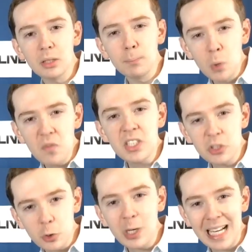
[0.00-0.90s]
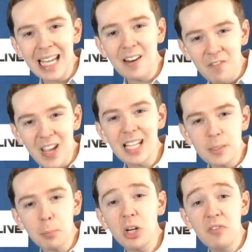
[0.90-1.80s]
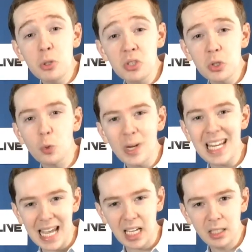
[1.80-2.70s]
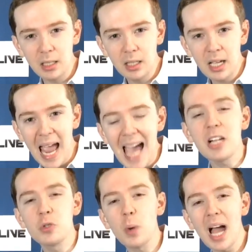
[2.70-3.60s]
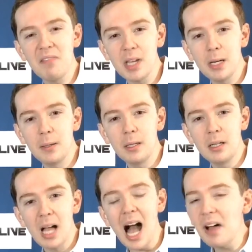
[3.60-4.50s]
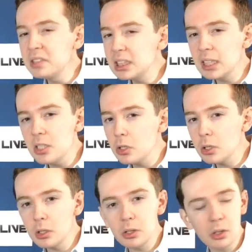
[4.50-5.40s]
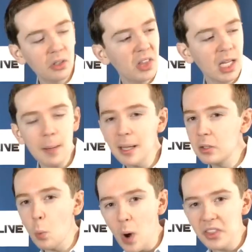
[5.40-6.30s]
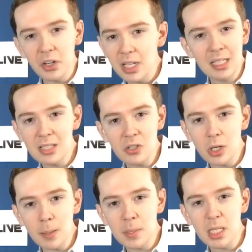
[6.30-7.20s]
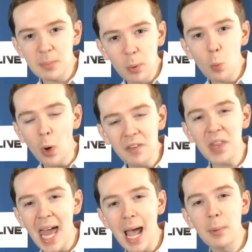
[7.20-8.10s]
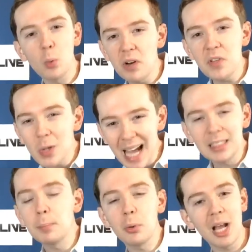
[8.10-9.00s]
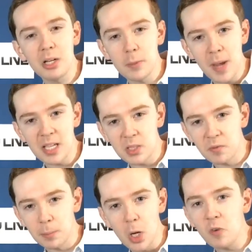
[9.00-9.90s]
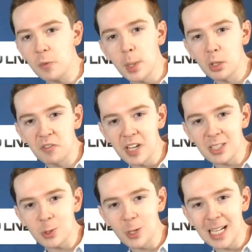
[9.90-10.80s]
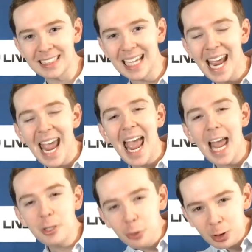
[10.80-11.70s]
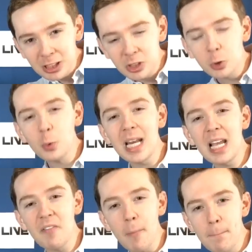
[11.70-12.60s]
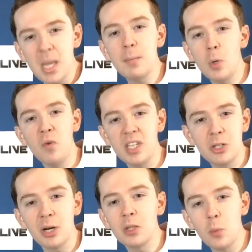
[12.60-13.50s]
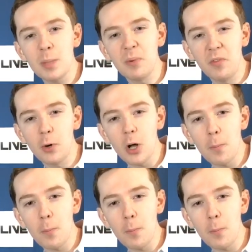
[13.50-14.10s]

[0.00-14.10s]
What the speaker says: movie screening, an advanced preview screening at a drive-in? Obviously, you're thinking about the weather in this circumstance, but what if that happened? What if you got to print out your passes from GoFobo or advanced screenings, and your screening of a big movie during the week before it